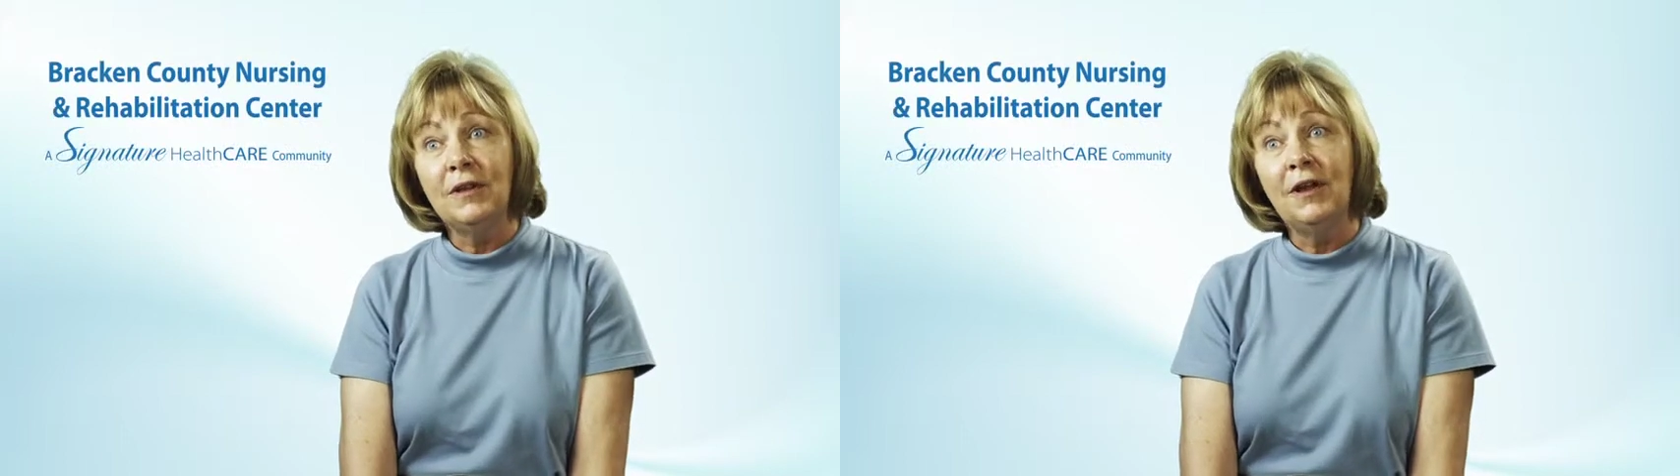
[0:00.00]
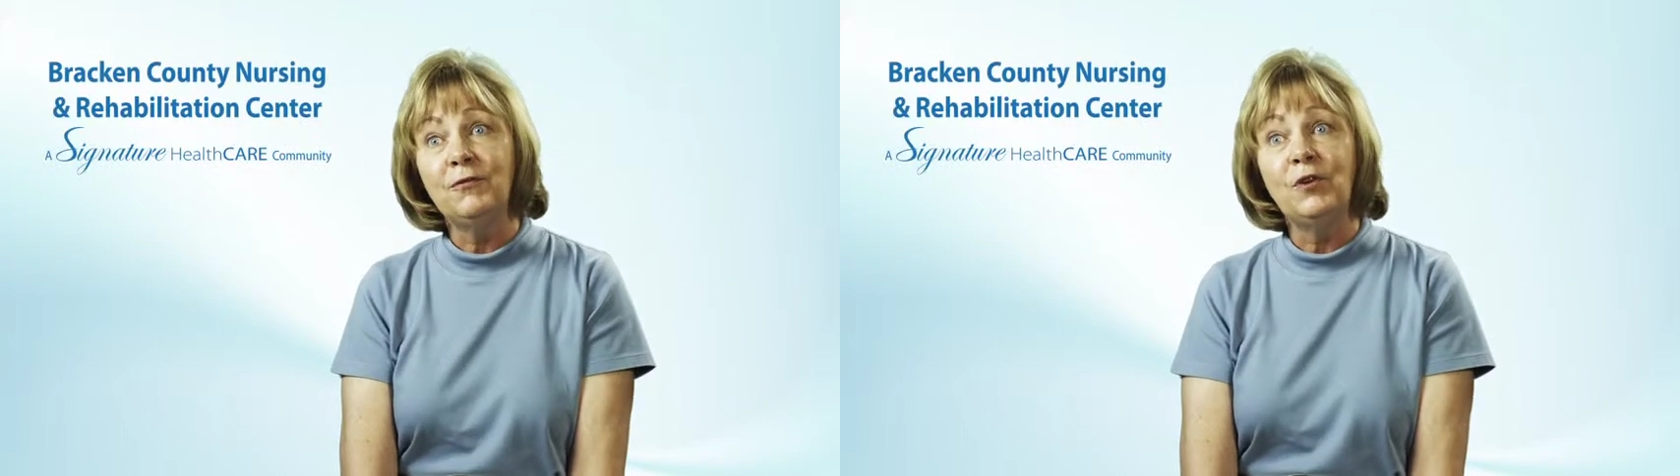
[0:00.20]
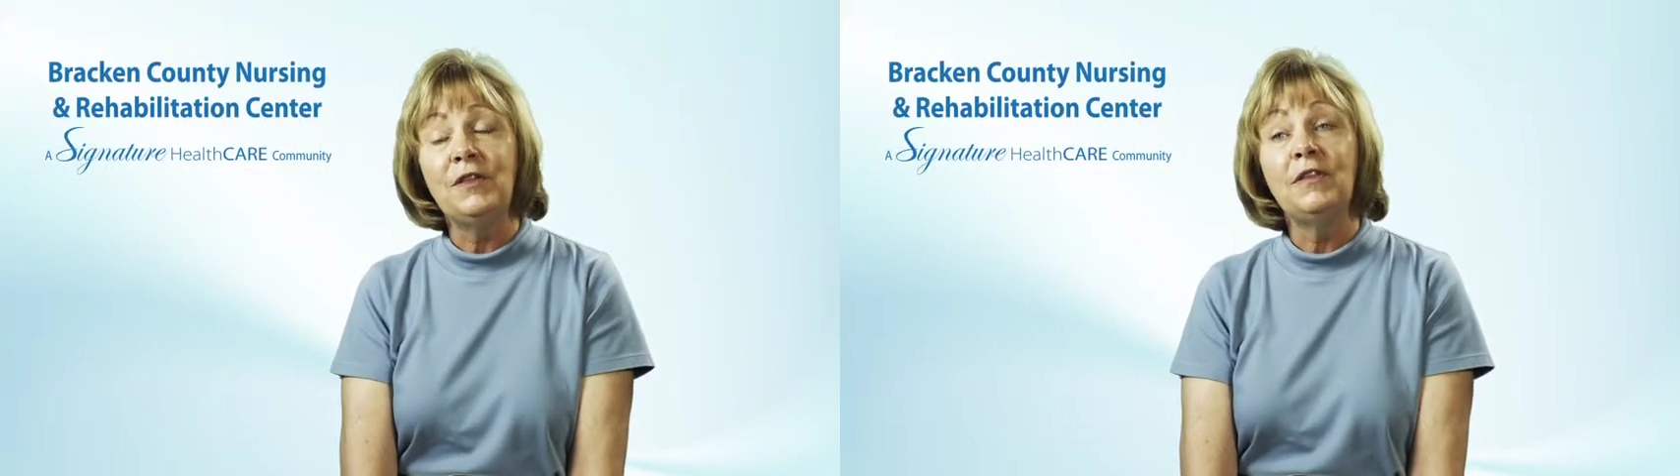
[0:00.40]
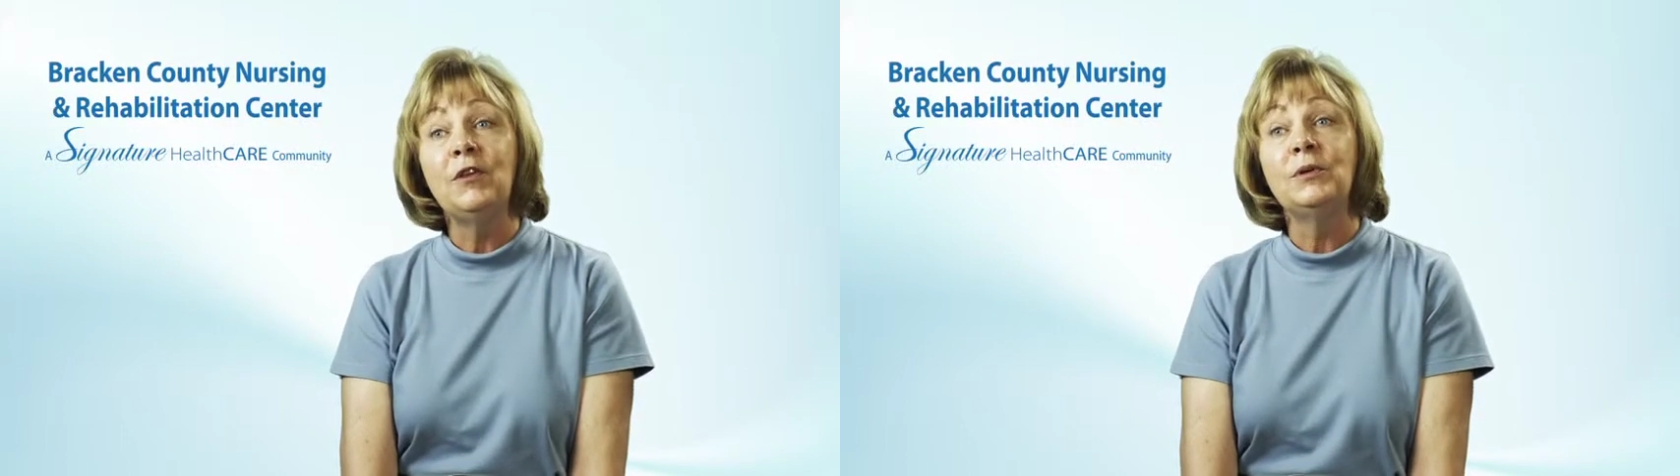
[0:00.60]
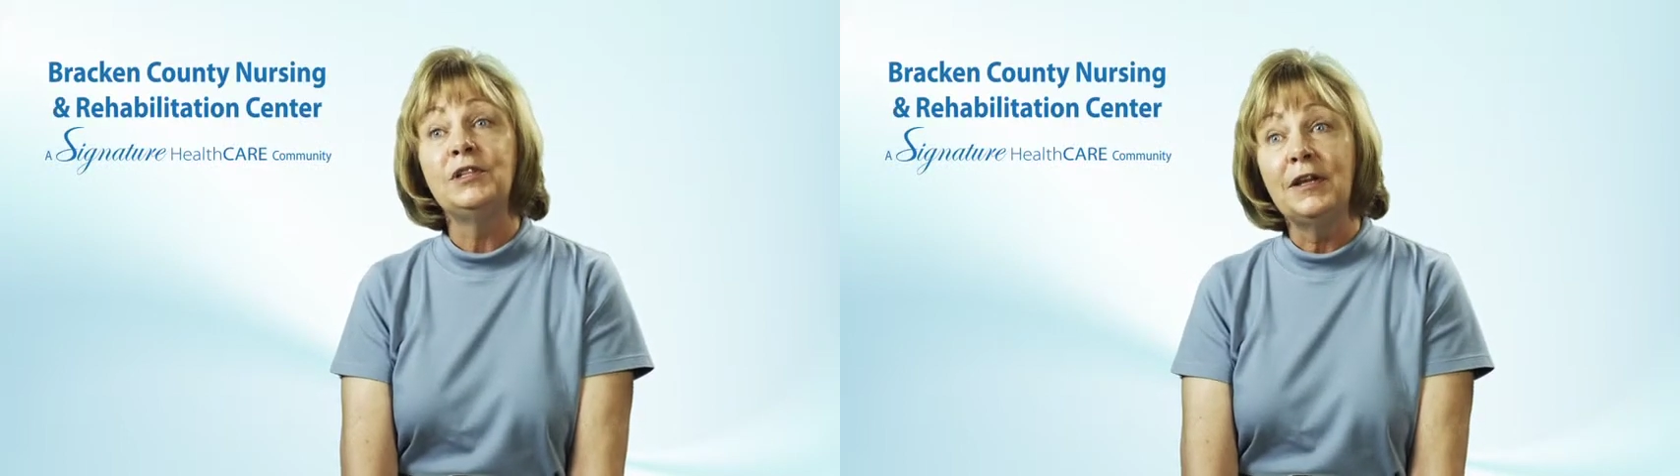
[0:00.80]
afraid that they
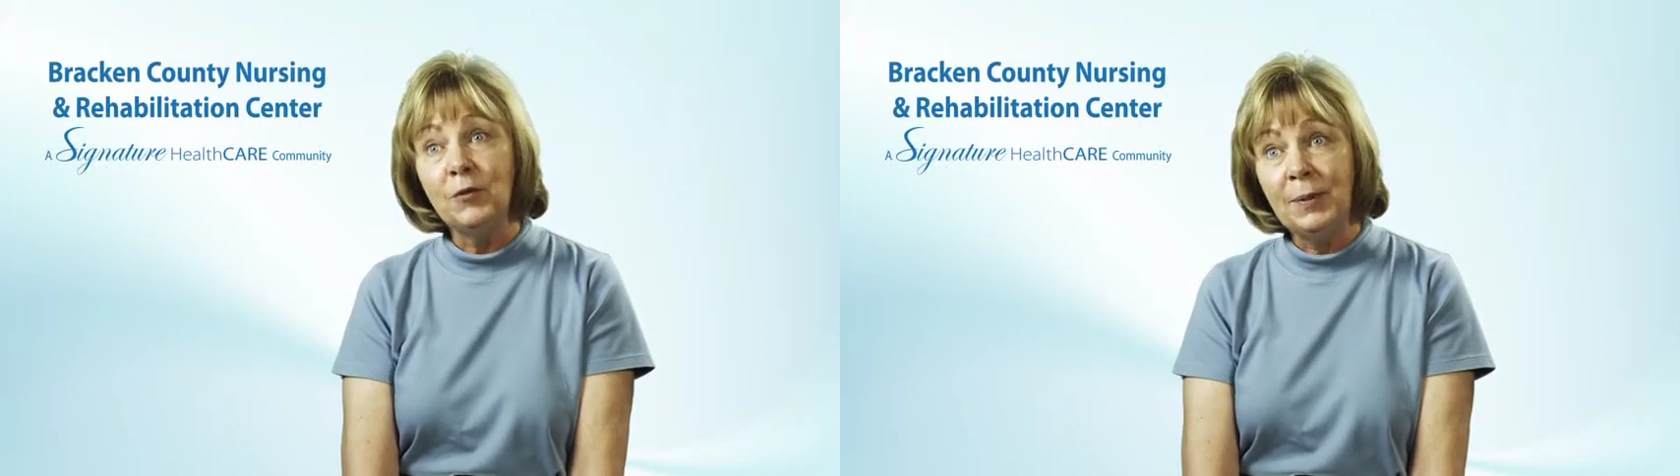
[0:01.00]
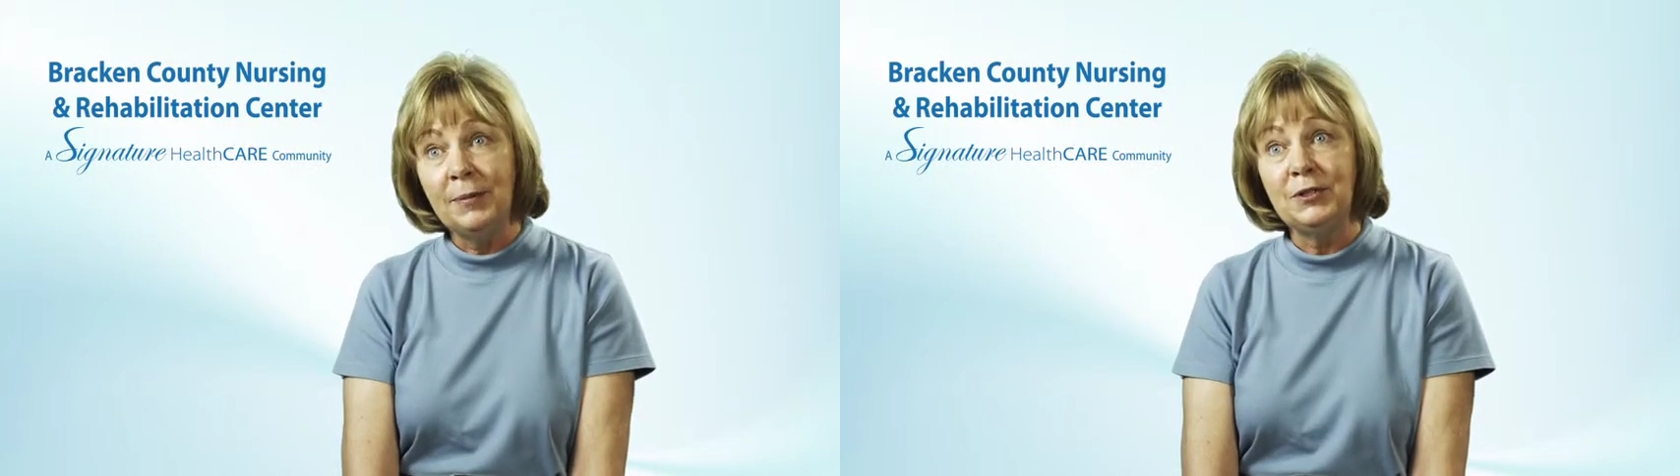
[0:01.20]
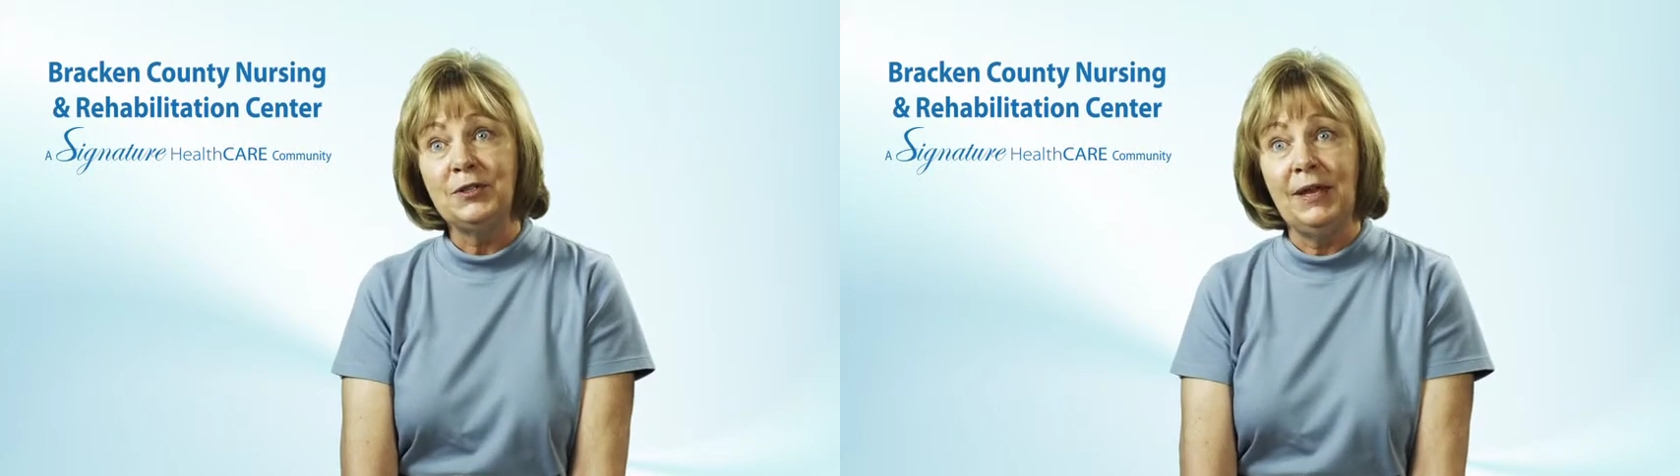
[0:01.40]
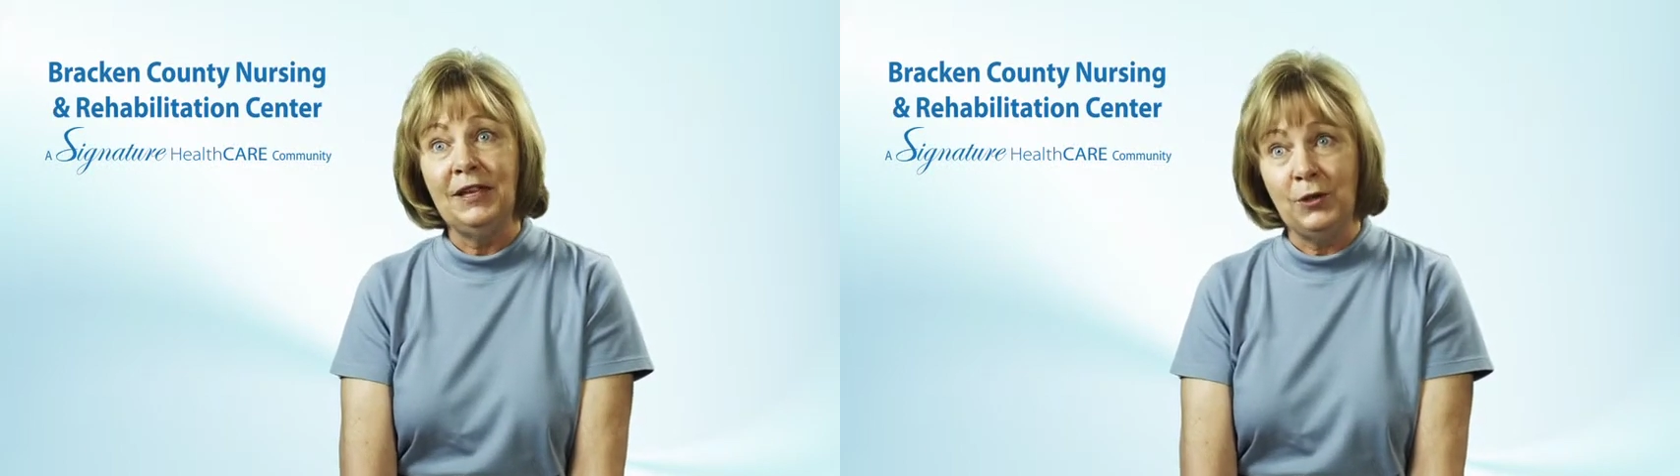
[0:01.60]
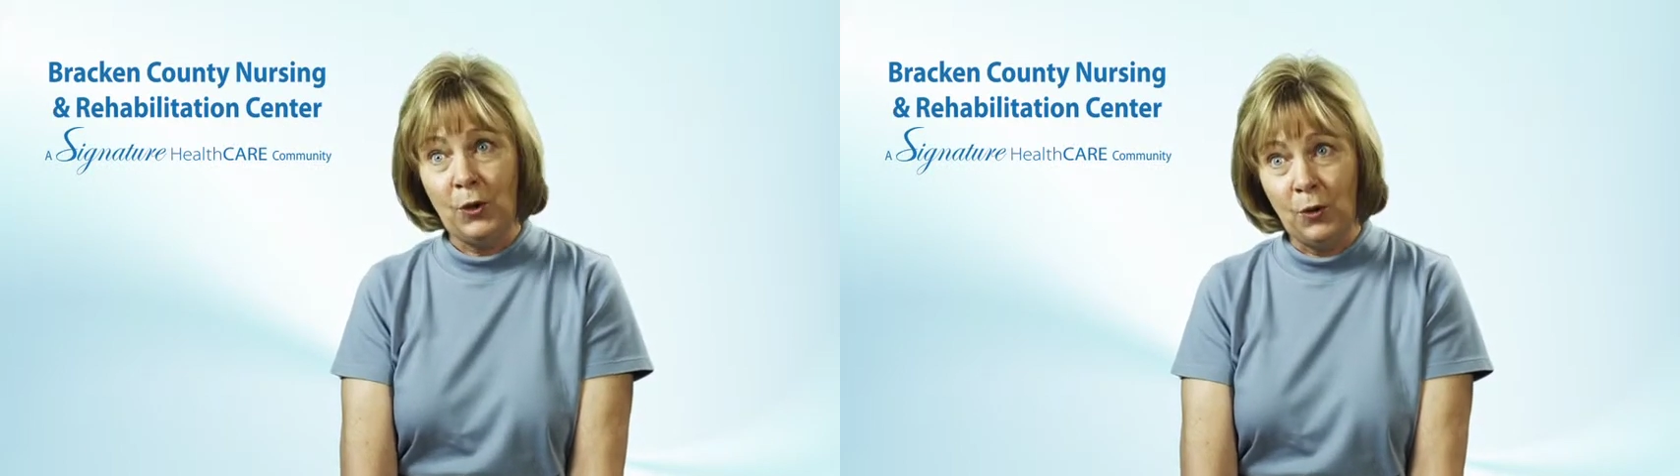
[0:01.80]
will never be able to make
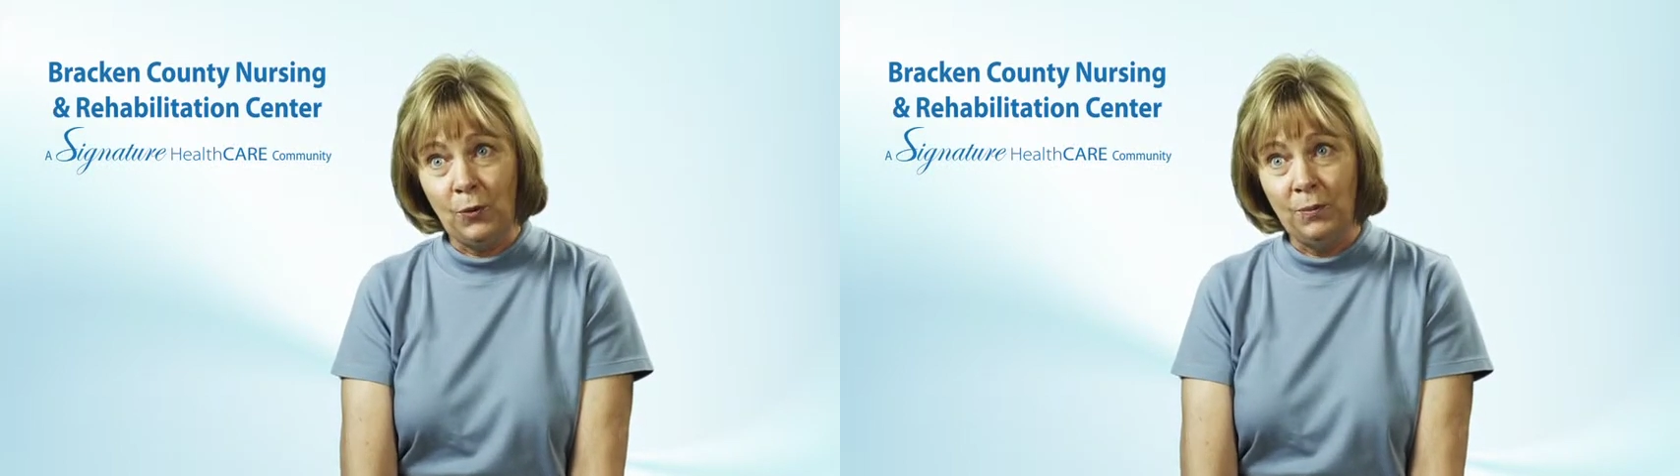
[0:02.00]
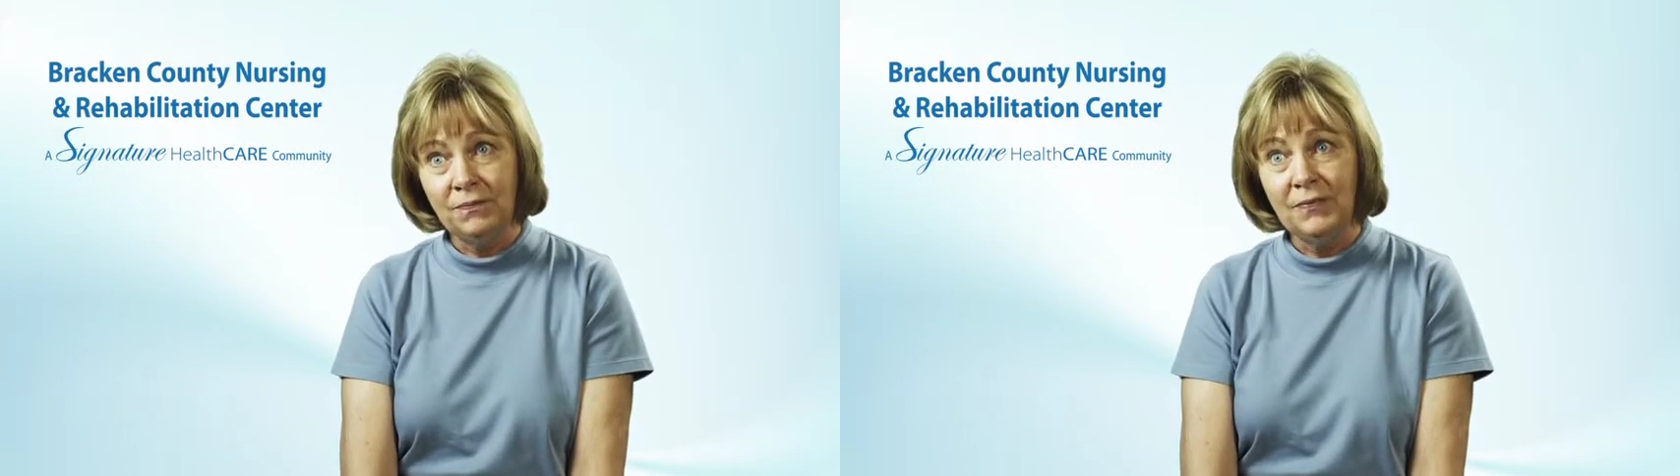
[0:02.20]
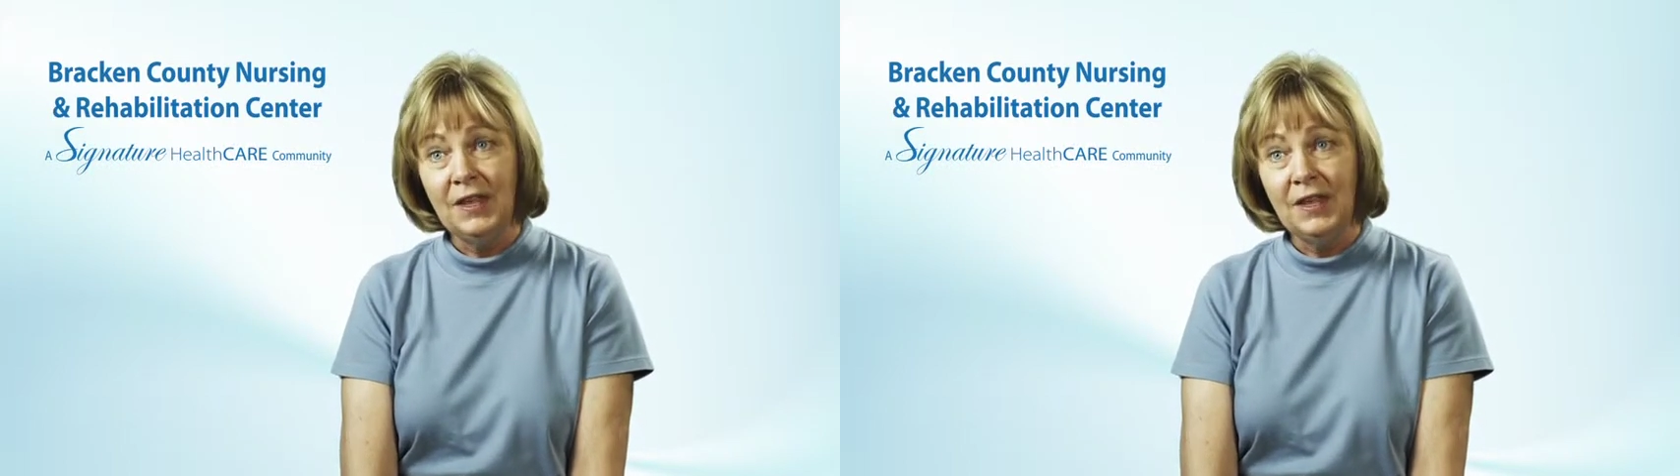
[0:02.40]
it home.